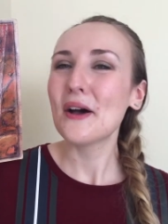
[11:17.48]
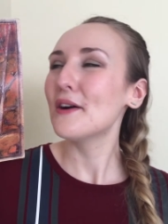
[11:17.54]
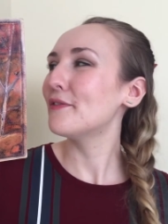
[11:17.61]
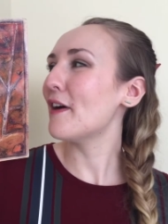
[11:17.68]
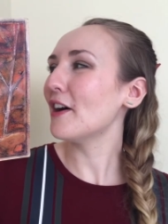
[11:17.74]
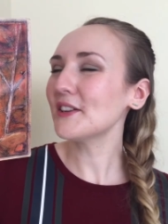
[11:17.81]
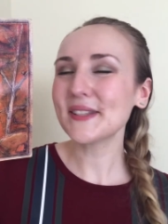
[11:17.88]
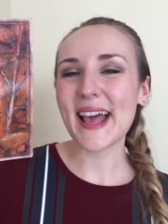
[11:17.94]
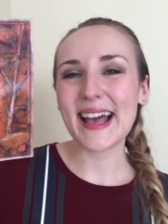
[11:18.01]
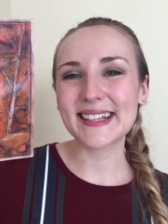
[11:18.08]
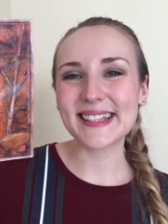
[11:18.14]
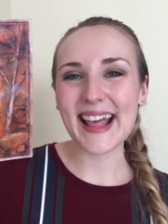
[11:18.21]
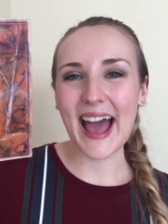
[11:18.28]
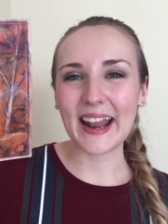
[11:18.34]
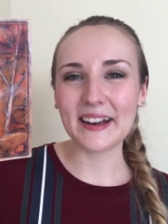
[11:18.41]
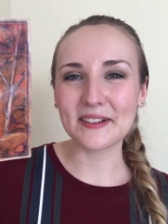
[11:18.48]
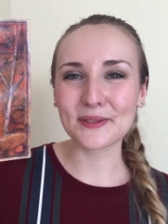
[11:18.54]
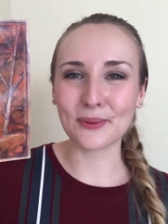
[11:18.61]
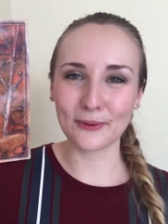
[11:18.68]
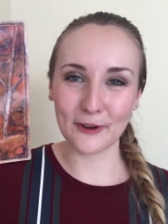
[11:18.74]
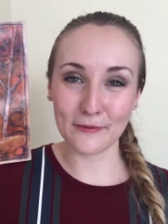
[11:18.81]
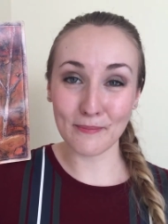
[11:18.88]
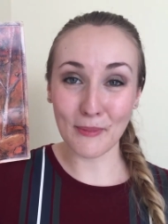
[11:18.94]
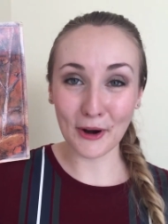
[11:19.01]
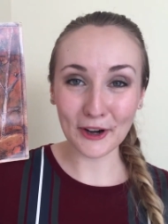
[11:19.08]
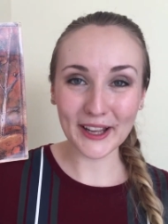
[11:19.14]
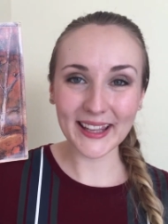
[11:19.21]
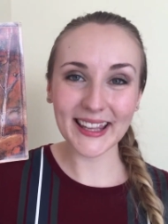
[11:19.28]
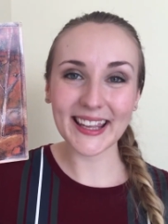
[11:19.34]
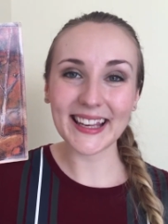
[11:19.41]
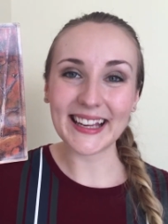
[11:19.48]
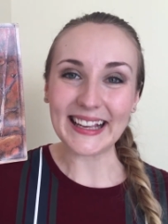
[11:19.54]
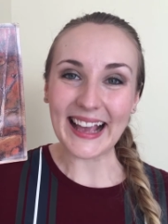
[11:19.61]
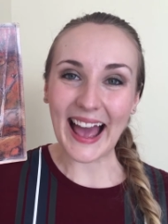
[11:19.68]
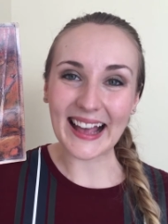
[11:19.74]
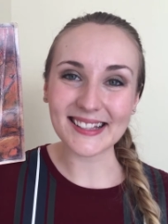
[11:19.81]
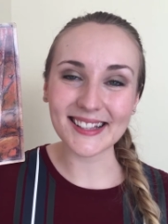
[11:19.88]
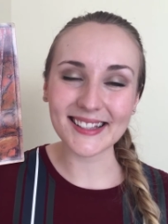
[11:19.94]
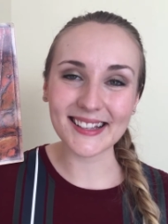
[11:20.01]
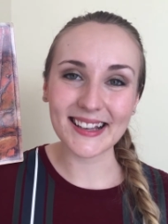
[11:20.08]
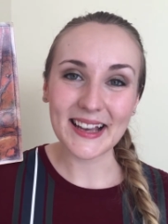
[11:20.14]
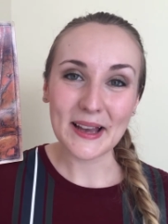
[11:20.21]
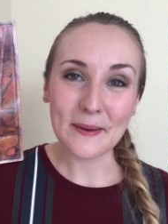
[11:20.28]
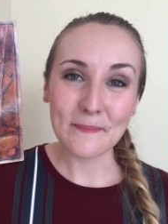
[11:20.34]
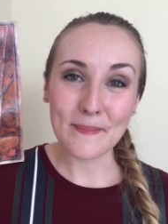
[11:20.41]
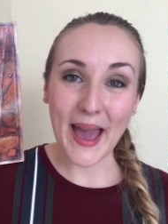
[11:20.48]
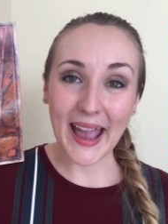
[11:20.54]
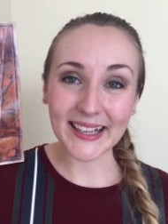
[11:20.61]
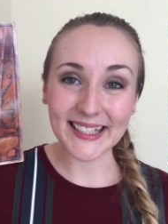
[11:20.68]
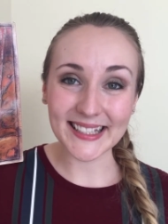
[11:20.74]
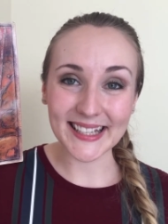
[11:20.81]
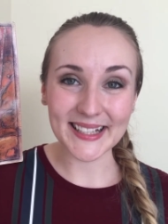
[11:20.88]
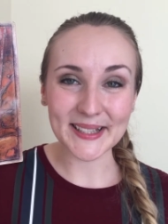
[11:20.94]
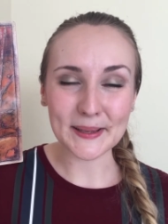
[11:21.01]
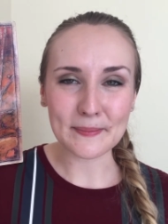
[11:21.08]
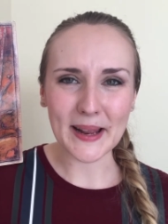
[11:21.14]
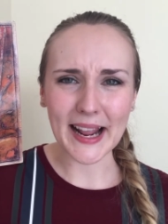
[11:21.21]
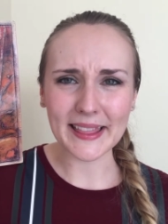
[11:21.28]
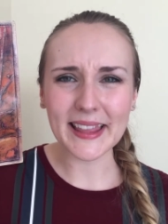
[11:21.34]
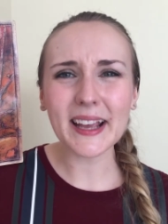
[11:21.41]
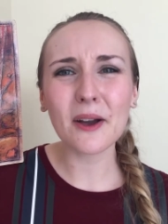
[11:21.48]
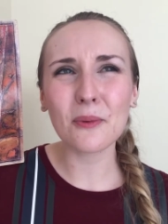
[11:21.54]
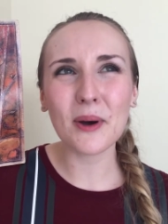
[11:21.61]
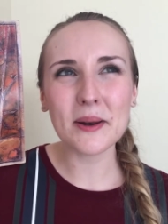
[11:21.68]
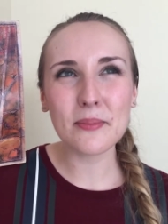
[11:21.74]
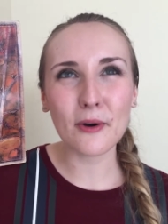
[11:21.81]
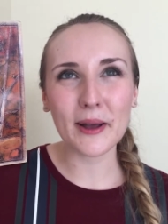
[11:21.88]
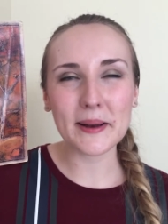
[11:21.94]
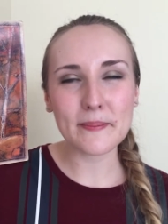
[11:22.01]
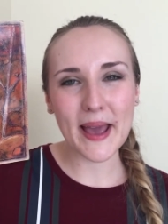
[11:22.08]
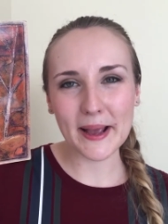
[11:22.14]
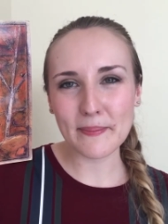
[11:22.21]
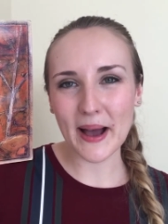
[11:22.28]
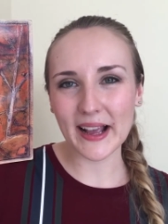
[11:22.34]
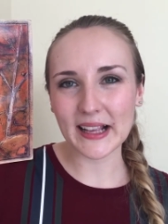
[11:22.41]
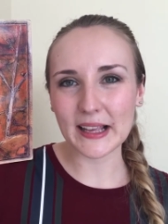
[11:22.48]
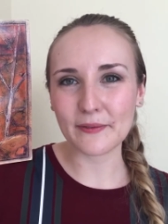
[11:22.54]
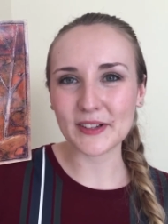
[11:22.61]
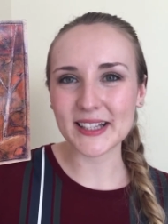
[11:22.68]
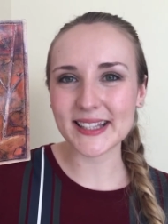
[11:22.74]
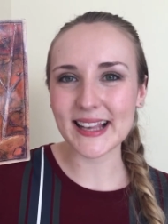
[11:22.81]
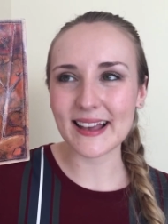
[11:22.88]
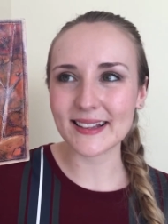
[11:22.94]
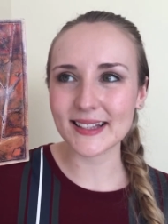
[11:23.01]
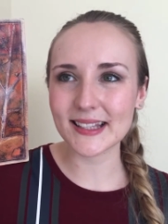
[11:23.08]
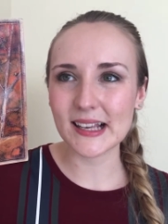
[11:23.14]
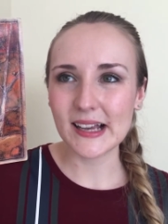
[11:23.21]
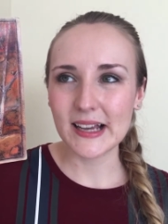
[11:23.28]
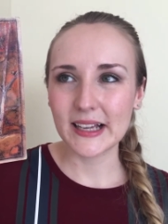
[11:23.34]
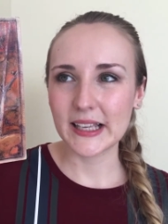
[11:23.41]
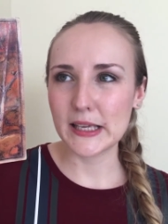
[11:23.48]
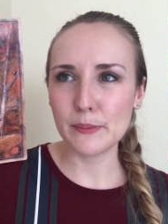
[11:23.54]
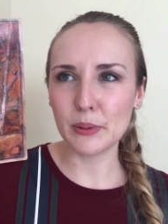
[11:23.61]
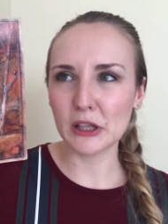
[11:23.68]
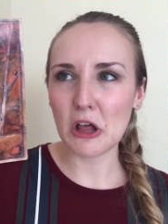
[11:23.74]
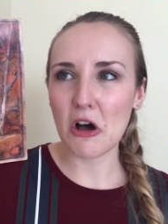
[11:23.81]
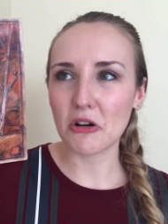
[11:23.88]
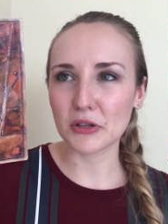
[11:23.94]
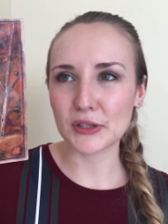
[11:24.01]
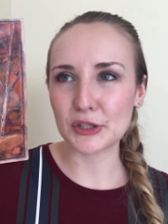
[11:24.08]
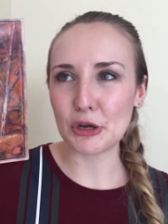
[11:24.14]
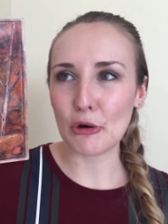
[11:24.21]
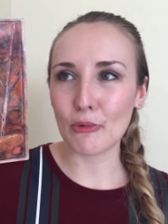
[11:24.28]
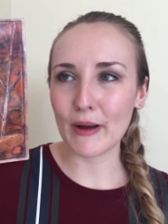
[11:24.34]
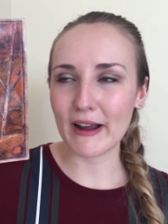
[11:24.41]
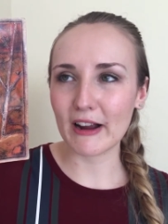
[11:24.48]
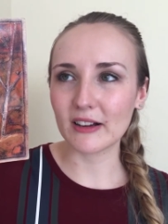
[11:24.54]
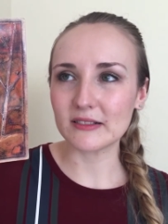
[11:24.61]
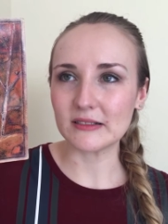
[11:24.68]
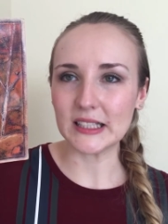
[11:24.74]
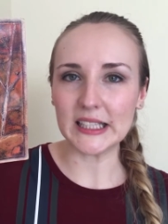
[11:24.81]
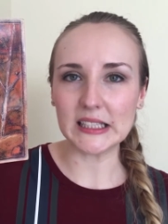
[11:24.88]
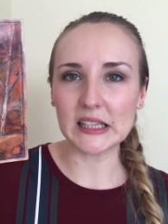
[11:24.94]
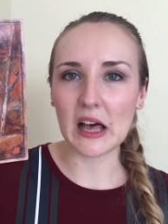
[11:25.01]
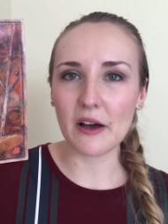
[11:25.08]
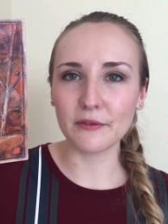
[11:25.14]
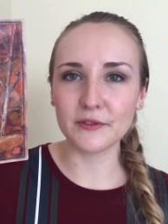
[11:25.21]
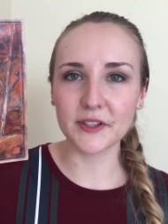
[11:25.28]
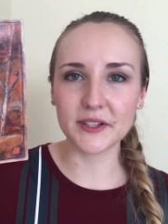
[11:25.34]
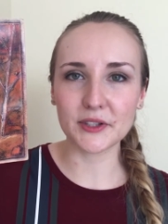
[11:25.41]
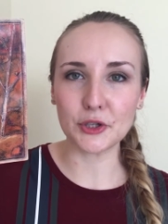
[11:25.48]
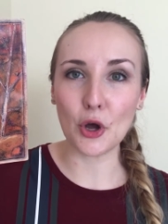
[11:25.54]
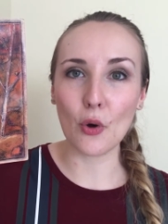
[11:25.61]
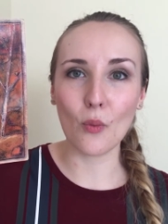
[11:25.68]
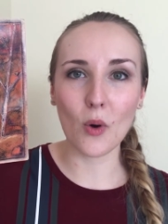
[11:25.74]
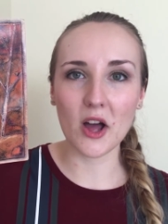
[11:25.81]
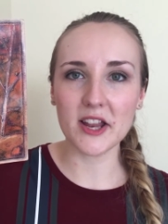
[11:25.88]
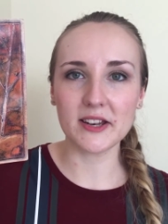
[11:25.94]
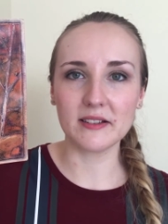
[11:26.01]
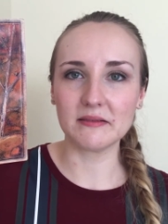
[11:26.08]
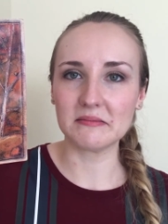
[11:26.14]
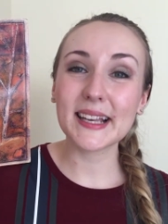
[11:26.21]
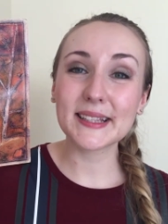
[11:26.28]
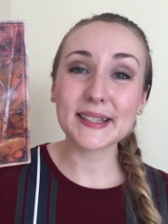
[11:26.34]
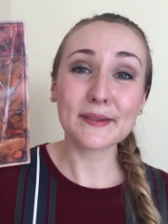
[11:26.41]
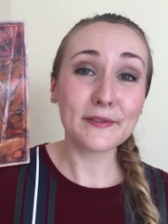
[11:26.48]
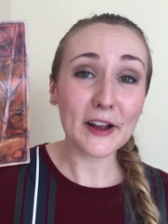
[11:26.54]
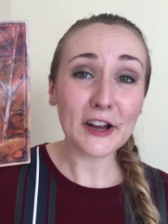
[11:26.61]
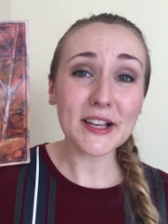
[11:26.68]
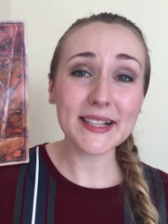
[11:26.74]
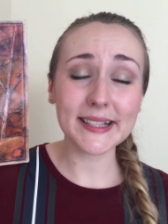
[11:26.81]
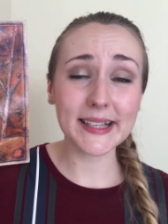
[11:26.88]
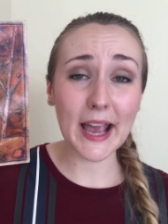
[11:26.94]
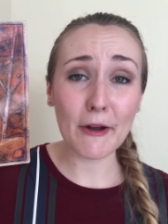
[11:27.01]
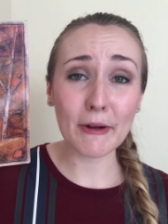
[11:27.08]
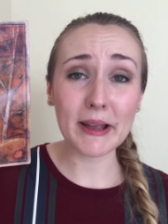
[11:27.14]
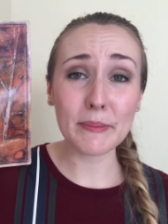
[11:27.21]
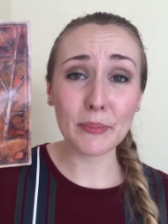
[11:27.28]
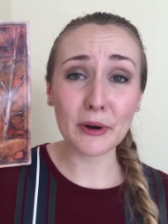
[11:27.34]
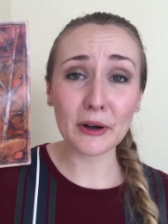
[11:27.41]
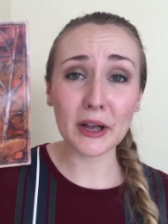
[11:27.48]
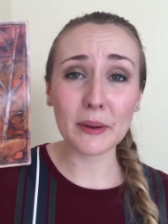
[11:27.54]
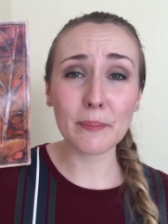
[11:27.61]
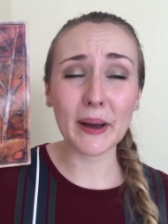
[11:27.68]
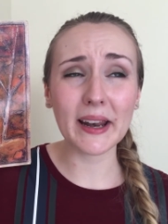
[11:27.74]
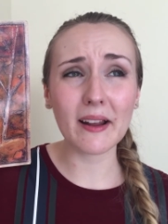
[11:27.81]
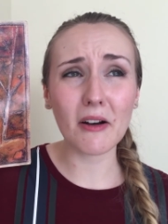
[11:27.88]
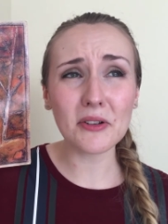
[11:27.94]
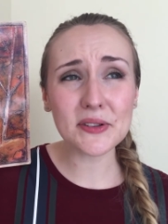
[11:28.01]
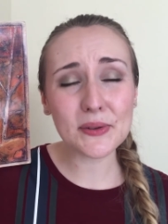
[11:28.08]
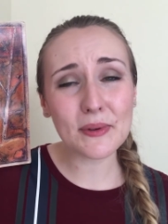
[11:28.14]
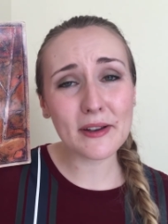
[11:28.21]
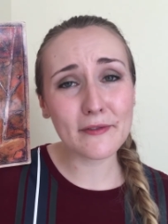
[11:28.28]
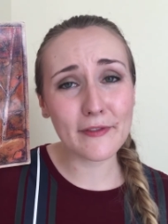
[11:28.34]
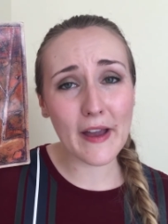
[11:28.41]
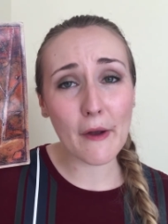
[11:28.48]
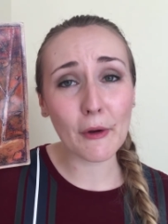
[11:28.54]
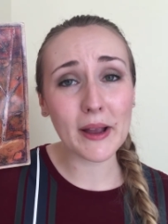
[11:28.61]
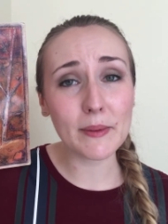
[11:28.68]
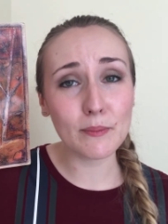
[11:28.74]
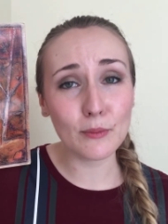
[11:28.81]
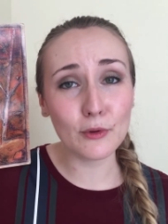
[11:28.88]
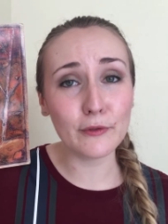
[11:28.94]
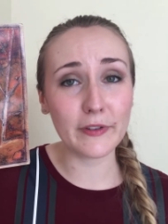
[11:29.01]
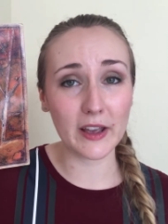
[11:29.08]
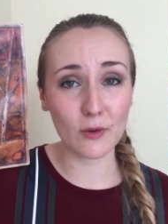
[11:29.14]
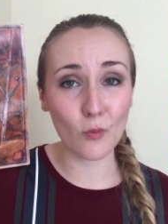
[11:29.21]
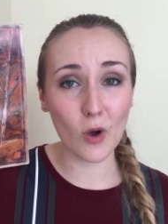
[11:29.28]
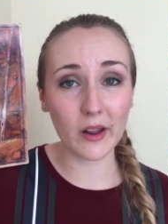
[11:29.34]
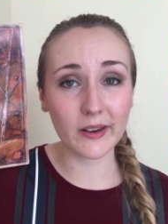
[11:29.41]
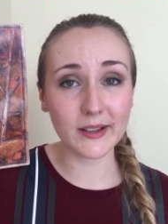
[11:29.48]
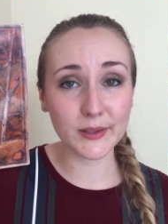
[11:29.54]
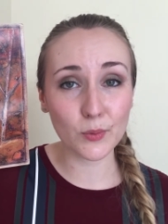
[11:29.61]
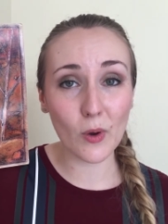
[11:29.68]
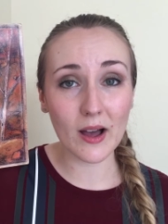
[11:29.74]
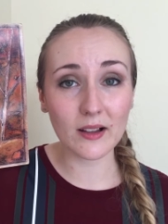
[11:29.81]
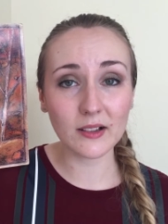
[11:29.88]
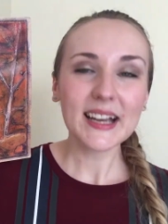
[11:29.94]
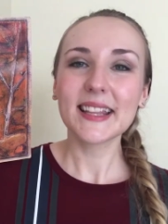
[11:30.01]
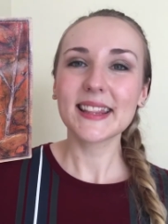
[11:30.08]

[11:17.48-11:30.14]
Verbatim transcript: Fox has that sort of Mark Kinney-esque magnetism, and I think at one point Magpie even says, he belongs nowhere, he loves no one. It's a very scary book, but also a very moving one as well.